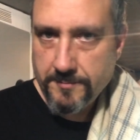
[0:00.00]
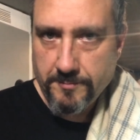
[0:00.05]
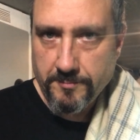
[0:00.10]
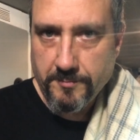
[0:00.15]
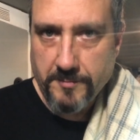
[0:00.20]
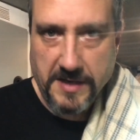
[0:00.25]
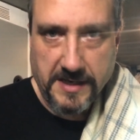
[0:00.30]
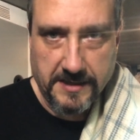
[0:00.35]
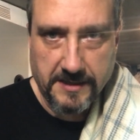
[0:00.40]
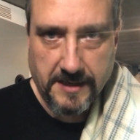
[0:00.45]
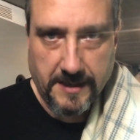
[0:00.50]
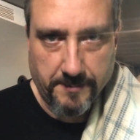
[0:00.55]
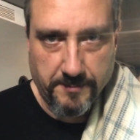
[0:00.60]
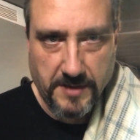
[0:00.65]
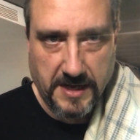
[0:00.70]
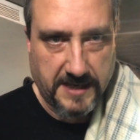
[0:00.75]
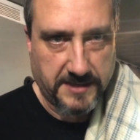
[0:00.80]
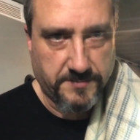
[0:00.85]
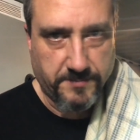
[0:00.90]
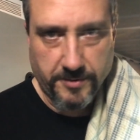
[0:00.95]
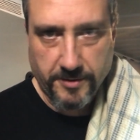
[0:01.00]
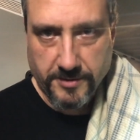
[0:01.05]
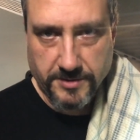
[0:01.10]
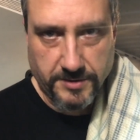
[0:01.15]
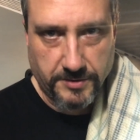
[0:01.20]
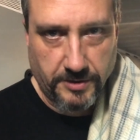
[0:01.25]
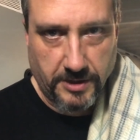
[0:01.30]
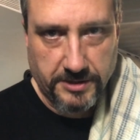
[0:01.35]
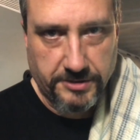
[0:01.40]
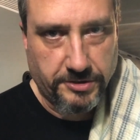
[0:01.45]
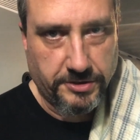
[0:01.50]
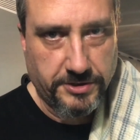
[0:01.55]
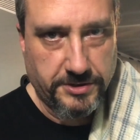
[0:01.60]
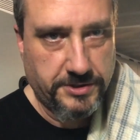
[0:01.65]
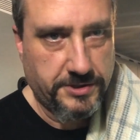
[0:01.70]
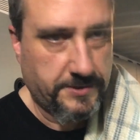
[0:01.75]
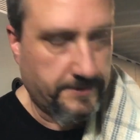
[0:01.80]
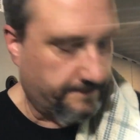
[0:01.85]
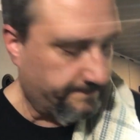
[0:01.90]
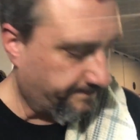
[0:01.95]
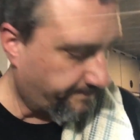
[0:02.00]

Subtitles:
Make it up as per instructions.